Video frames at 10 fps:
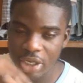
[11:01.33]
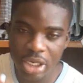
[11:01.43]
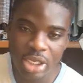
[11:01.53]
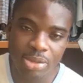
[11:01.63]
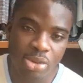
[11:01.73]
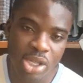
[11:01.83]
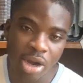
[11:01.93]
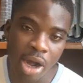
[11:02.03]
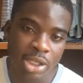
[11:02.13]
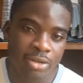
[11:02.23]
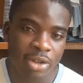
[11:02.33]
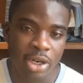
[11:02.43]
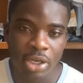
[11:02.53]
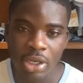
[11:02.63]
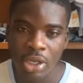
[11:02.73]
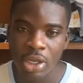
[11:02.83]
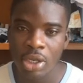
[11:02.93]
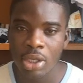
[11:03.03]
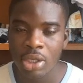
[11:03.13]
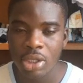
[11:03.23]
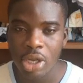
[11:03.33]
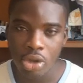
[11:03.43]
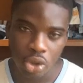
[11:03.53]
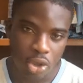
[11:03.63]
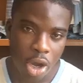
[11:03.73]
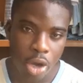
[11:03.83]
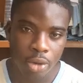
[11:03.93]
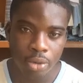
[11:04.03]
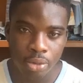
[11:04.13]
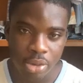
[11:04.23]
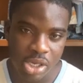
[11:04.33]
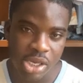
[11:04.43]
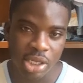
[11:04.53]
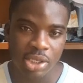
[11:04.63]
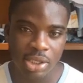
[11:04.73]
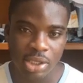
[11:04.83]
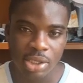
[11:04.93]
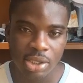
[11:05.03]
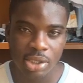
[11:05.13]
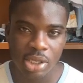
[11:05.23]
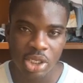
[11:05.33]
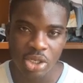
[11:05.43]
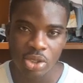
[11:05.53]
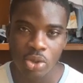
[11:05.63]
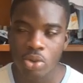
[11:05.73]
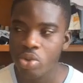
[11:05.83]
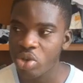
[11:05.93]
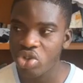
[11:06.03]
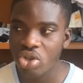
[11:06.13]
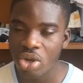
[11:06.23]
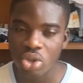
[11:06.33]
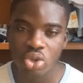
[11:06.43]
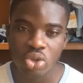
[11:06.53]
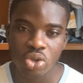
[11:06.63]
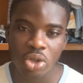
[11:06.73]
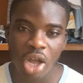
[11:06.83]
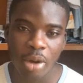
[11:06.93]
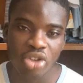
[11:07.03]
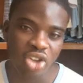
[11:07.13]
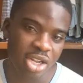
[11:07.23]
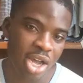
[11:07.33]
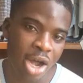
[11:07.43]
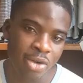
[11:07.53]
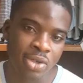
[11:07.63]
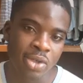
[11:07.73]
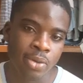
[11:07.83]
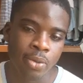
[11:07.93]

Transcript: it's more interactive than the usual me just teaching. So we thought about trying that out.